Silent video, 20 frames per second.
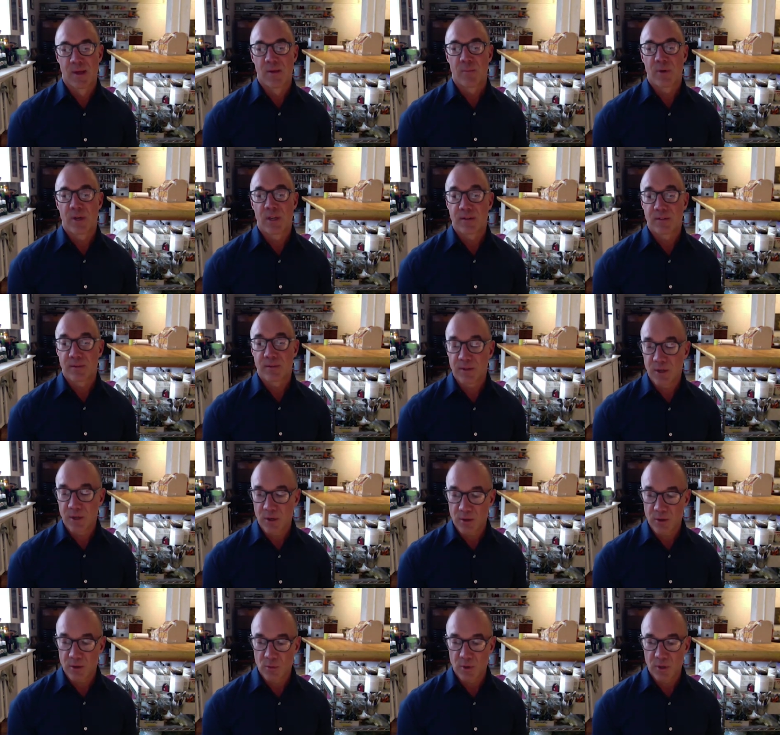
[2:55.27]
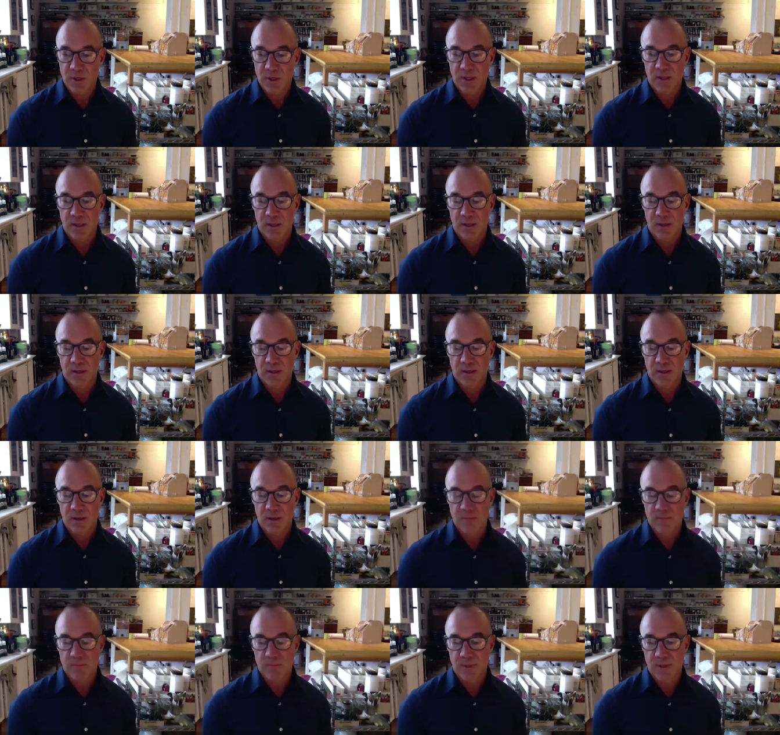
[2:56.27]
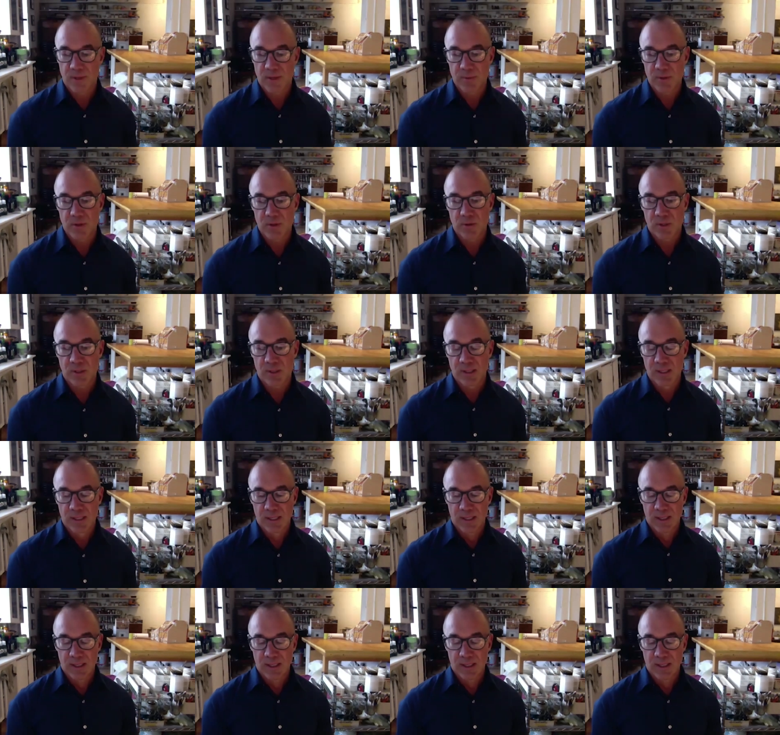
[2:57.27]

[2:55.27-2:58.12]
But, you know, the work uh, that I've been doing,